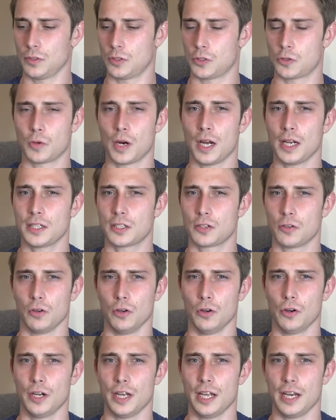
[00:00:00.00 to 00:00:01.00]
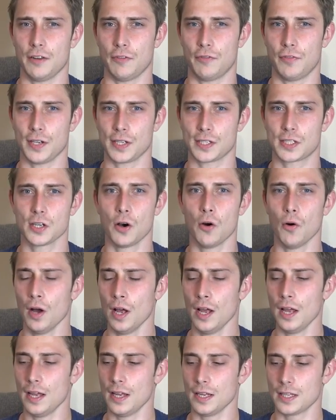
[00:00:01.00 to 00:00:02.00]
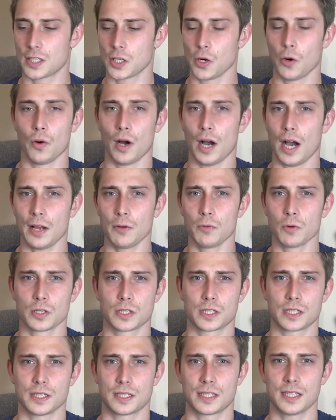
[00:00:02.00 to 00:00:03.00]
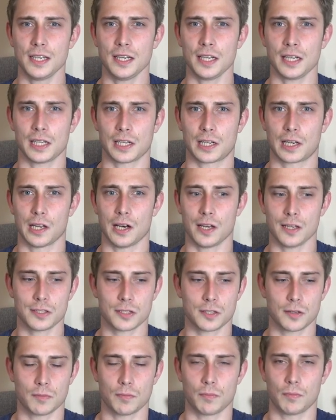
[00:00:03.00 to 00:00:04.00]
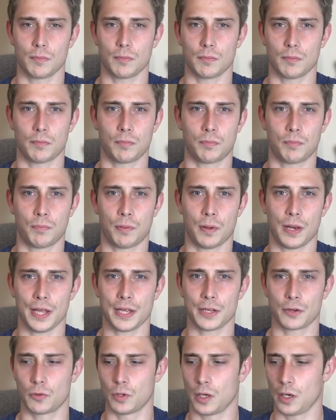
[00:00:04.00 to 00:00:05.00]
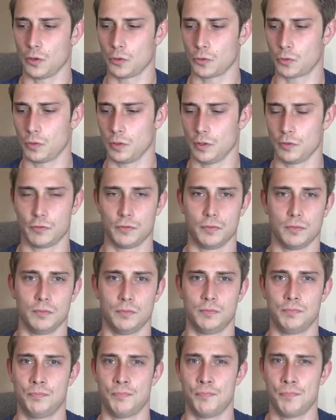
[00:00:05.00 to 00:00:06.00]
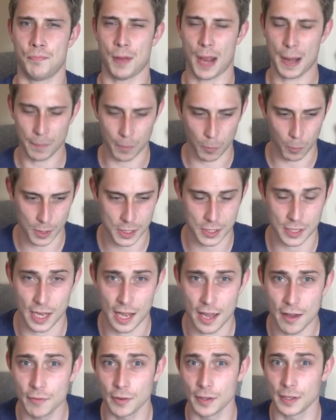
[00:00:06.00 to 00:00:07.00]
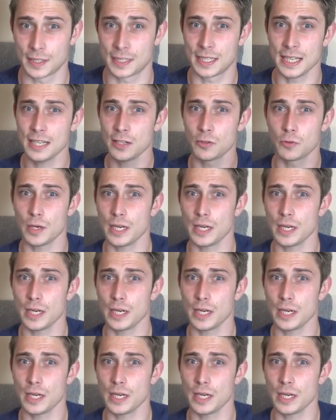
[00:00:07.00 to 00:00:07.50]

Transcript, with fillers: tried to learn anything. So I was sitting in class, playing around with paper whatsoever, didn't